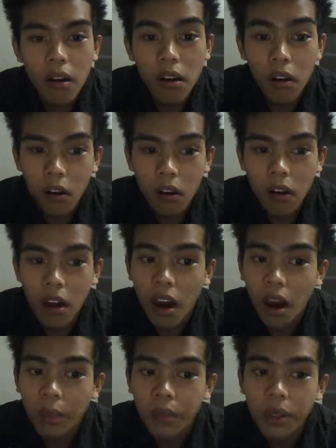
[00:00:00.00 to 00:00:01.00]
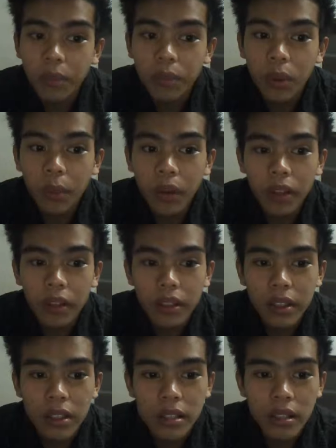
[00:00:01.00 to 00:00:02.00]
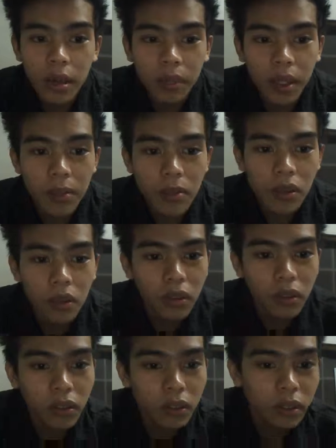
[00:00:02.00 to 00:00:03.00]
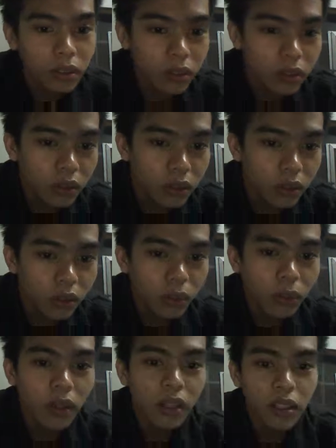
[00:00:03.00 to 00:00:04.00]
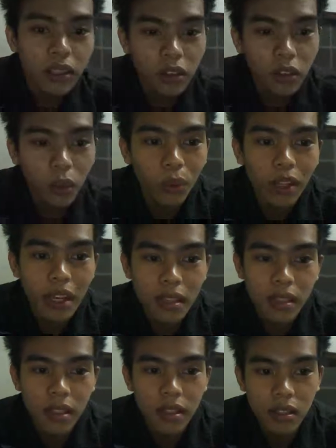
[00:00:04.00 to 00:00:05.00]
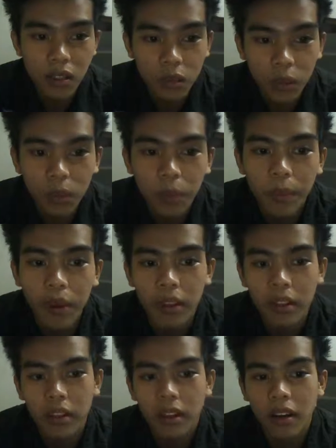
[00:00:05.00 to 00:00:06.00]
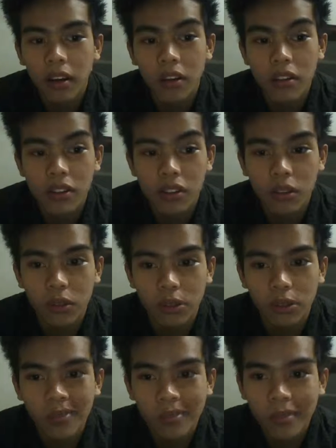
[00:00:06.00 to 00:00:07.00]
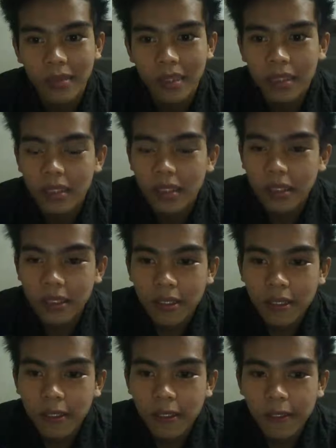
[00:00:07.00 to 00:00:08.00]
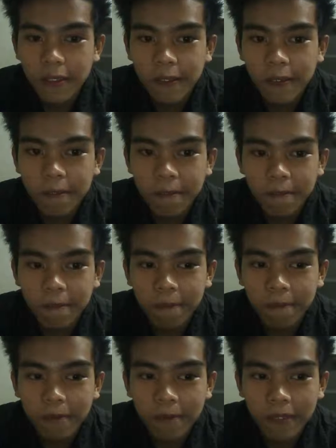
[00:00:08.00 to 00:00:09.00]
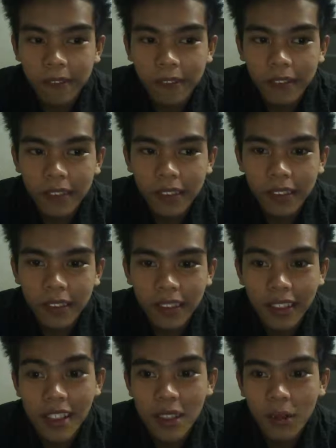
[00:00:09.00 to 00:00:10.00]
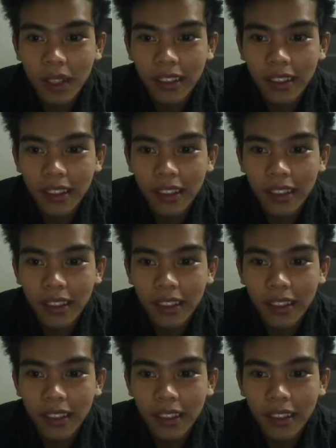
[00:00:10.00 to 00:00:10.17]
law. A marine propeller is sometimes colloquially known as a screw propeller or screw. So that's